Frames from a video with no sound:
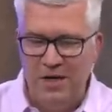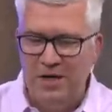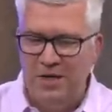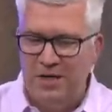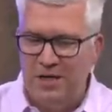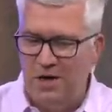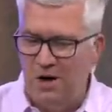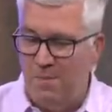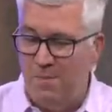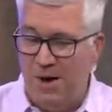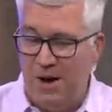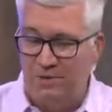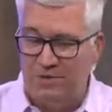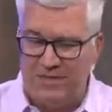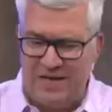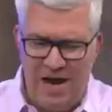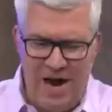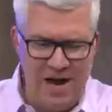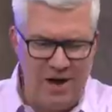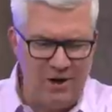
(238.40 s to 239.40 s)
you know, bounce
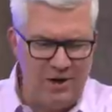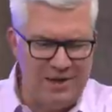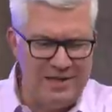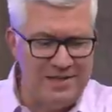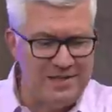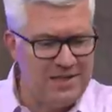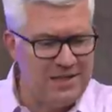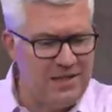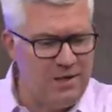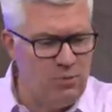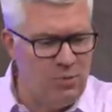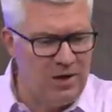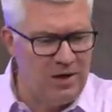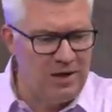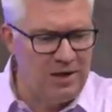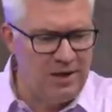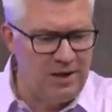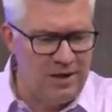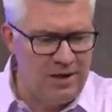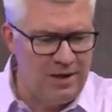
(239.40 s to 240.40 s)
higher,
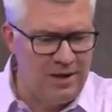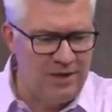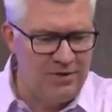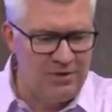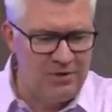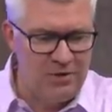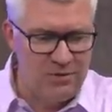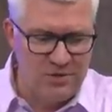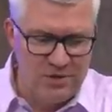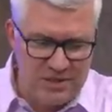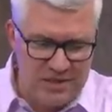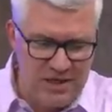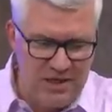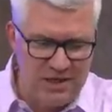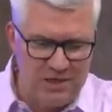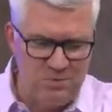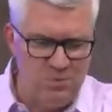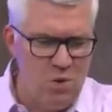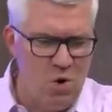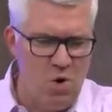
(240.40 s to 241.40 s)
continuing uh,
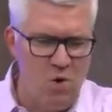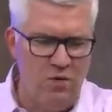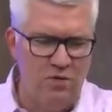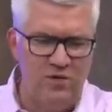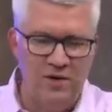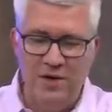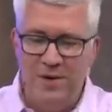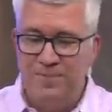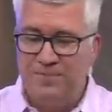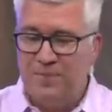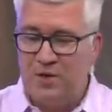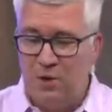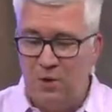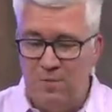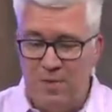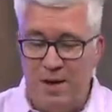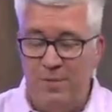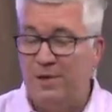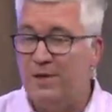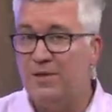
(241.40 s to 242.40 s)
Thursday's move. You know,
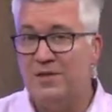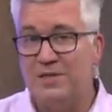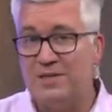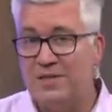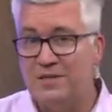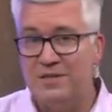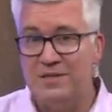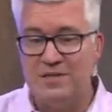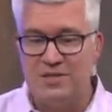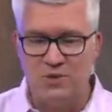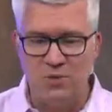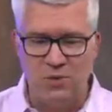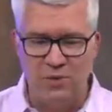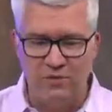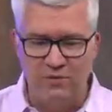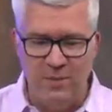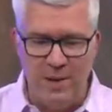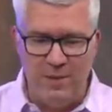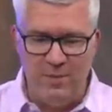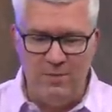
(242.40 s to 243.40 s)
maybe this is sort
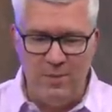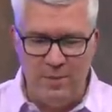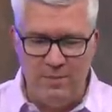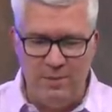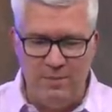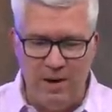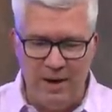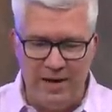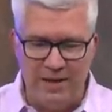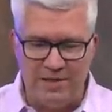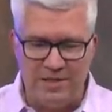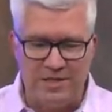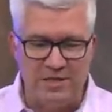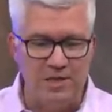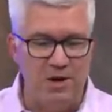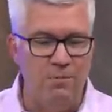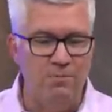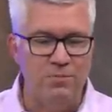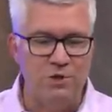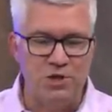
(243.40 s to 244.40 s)
of maybe my
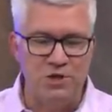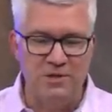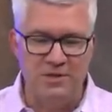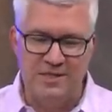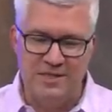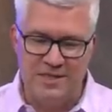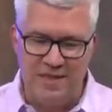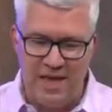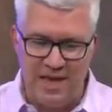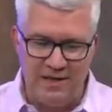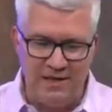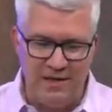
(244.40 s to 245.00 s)
assumptions that